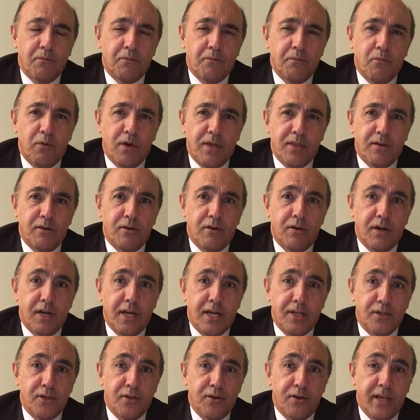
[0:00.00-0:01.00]
whether or
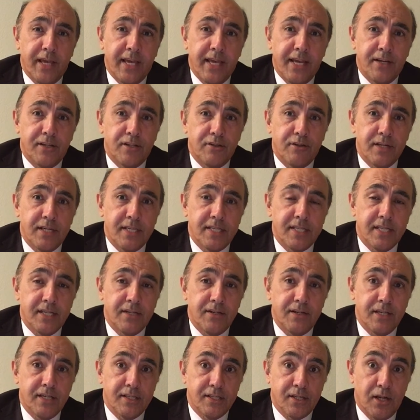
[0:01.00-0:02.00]
not your hairdresser
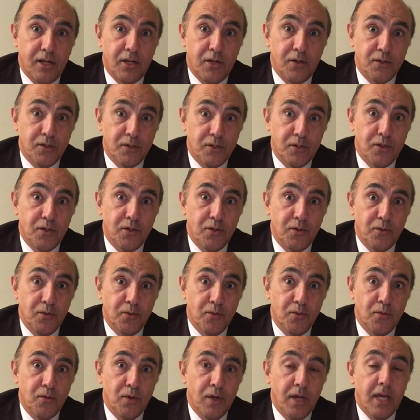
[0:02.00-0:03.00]
is close to
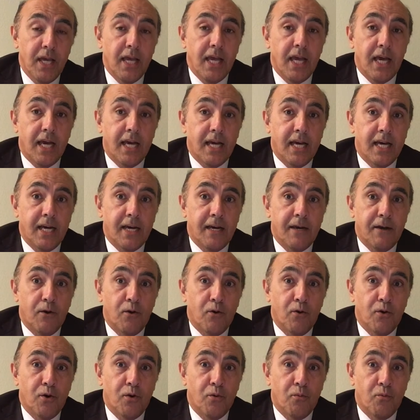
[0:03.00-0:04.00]
you,
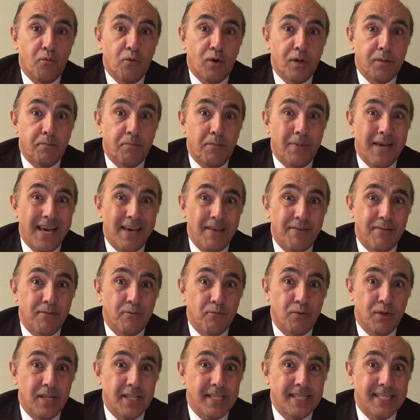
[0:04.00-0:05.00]
or
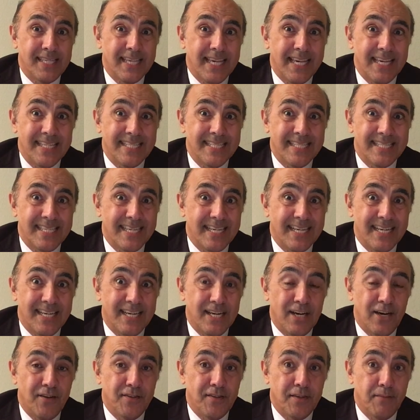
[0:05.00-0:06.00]
what it says
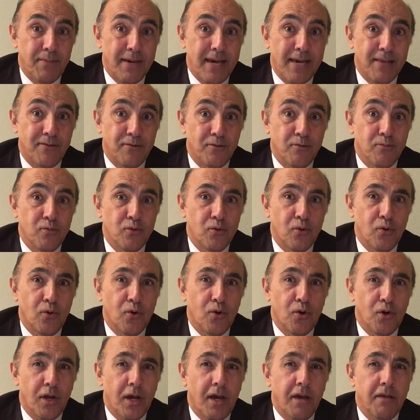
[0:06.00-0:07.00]
on the bathroom
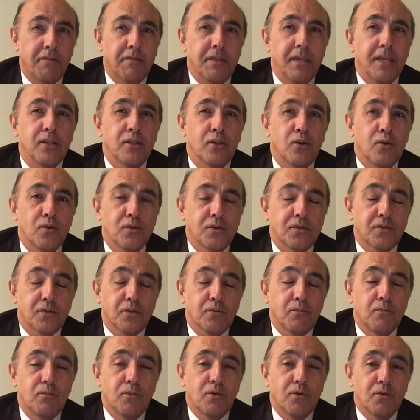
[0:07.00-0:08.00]
door, I think those
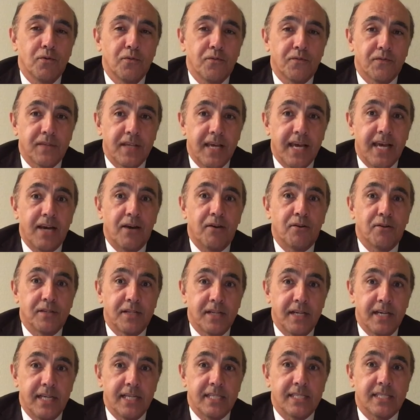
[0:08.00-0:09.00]
move down
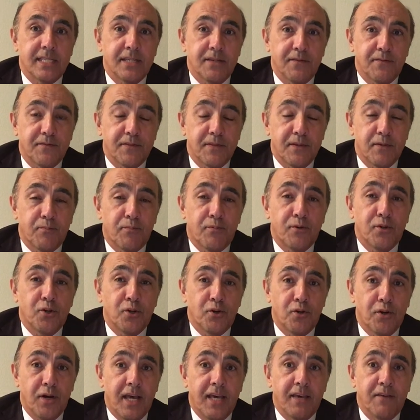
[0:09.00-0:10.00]
the list of
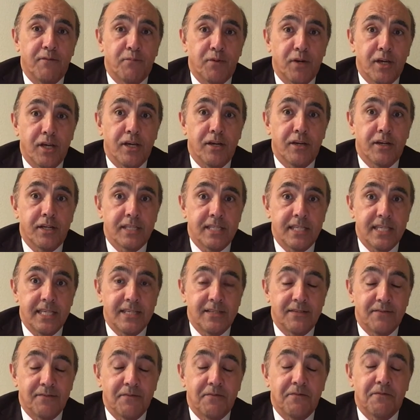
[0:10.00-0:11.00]
your life
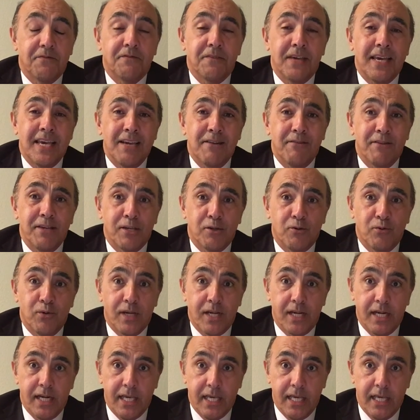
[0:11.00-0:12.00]
priorities very
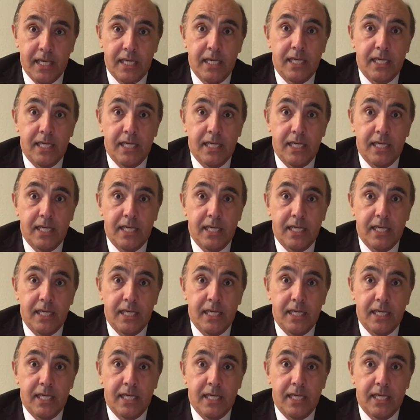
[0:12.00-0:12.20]
quickly.